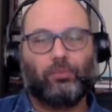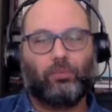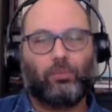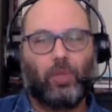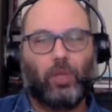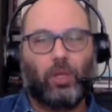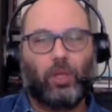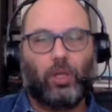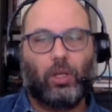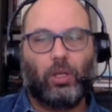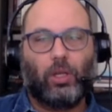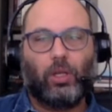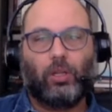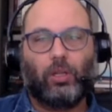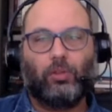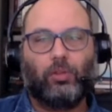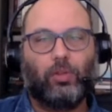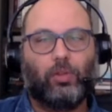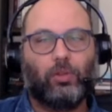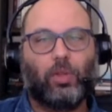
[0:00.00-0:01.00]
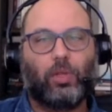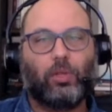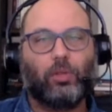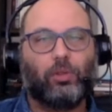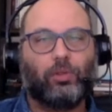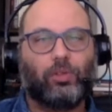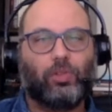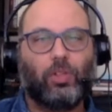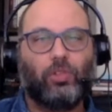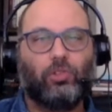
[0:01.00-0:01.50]
in a kind of
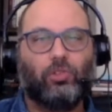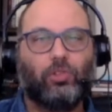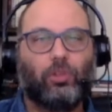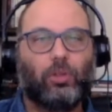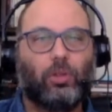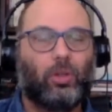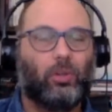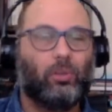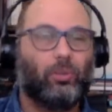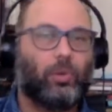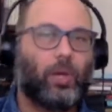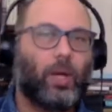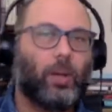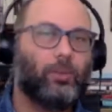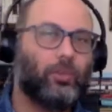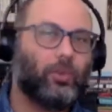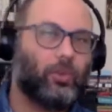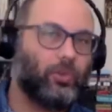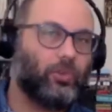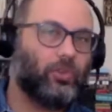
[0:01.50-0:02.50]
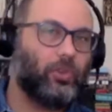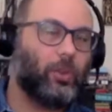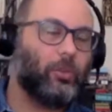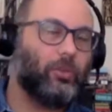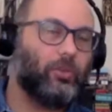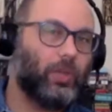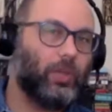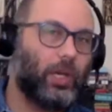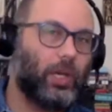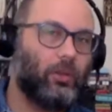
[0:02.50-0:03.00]
theoretical tension, and perhaps there's some
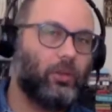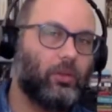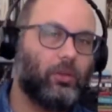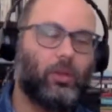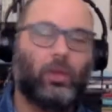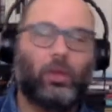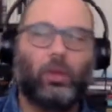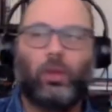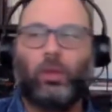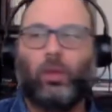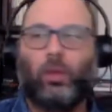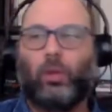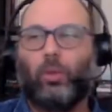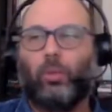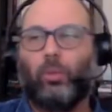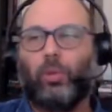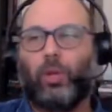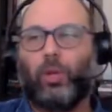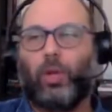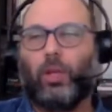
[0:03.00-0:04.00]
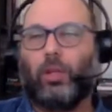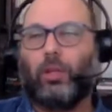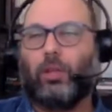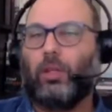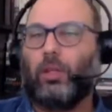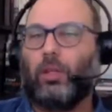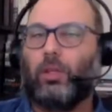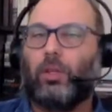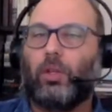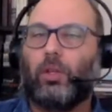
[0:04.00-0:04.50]
of that, but I
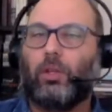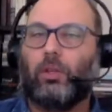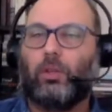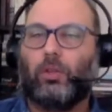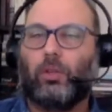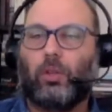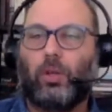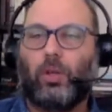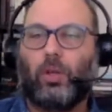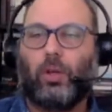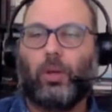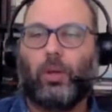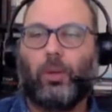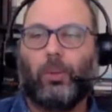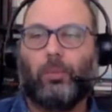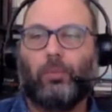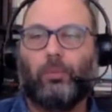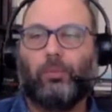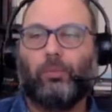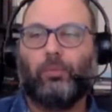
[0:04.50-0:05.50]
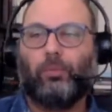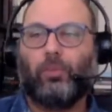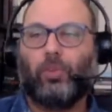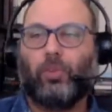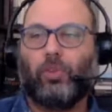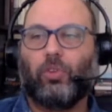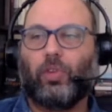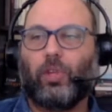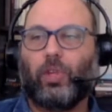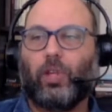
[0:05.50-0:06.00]
think that
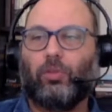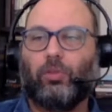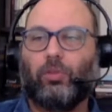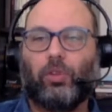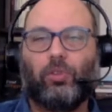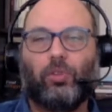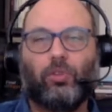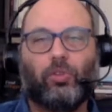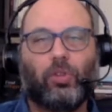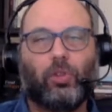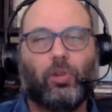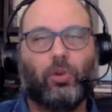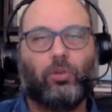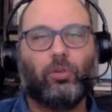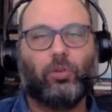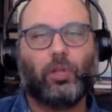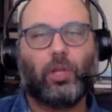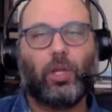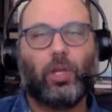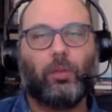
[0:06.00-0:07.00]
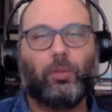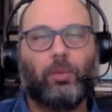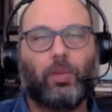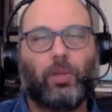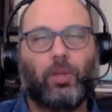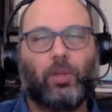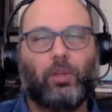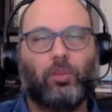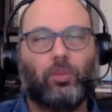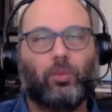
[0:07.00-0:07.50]
there's a lot of interesting overlap
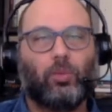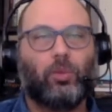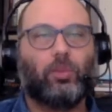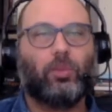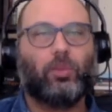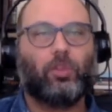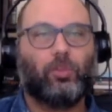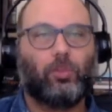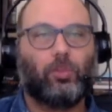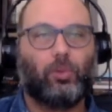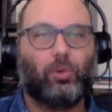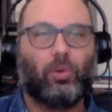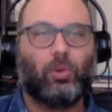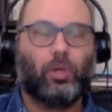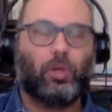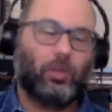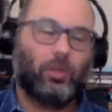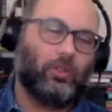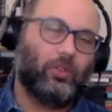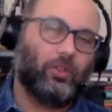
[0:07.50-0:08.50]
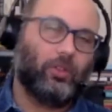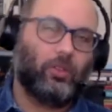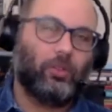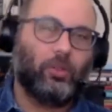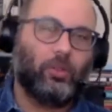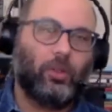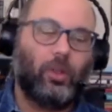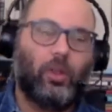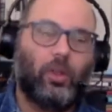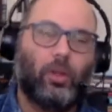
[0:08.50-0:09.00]
that is worth exploring, and this
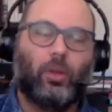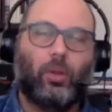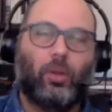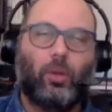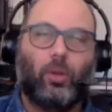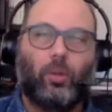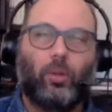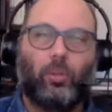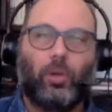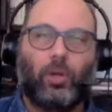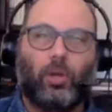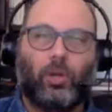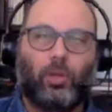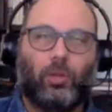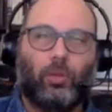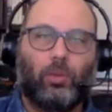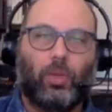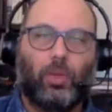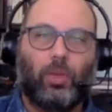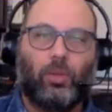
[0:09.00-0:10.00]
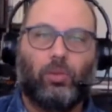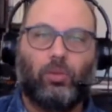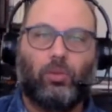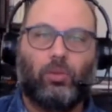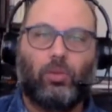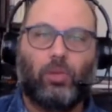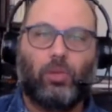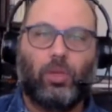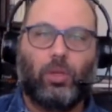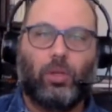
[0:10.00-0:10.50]
is partly what I
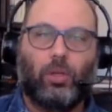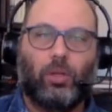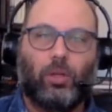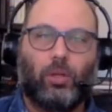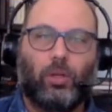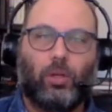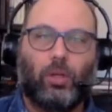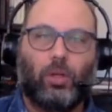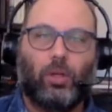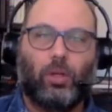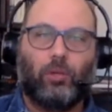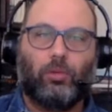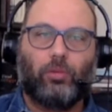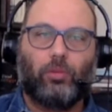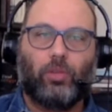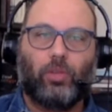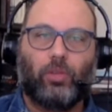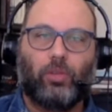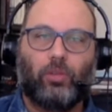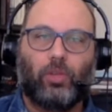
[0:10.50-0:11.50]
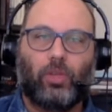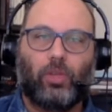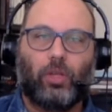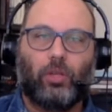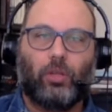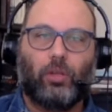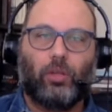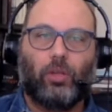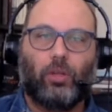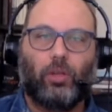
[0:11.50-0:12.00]
do in Freud and
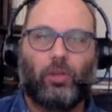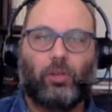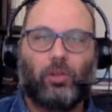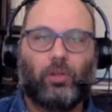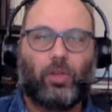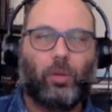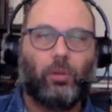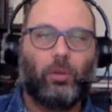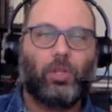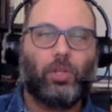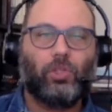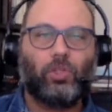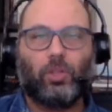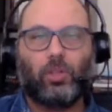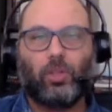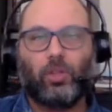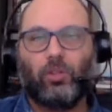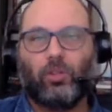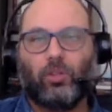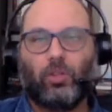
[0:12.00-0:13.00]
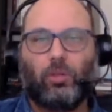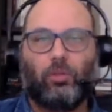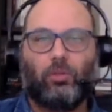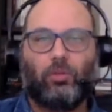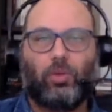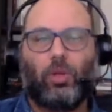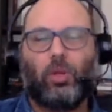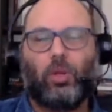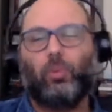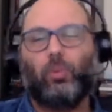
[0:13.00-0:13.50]
Said. Another dimension that's
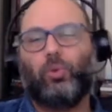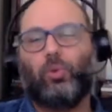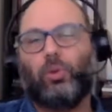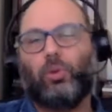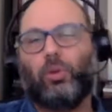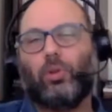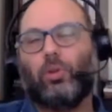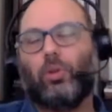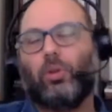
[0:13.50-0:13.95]
very important,